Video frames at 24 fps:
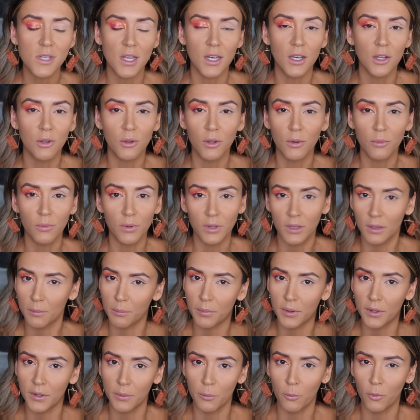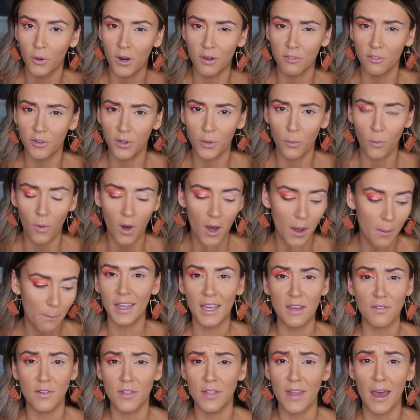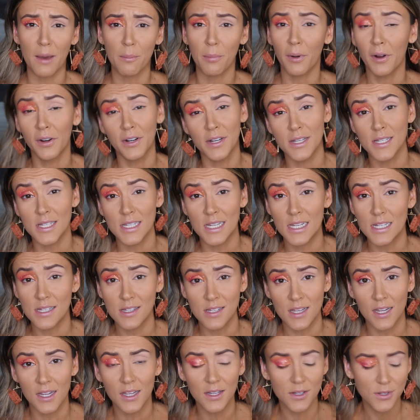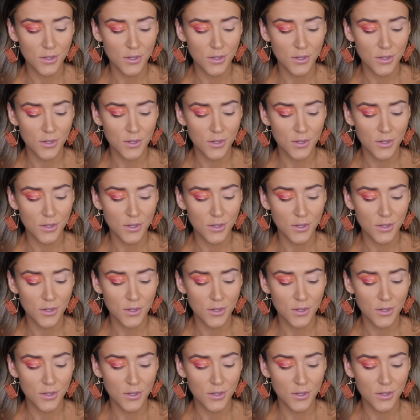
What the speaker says: and you can really put them wherever you want. Even that part is easy.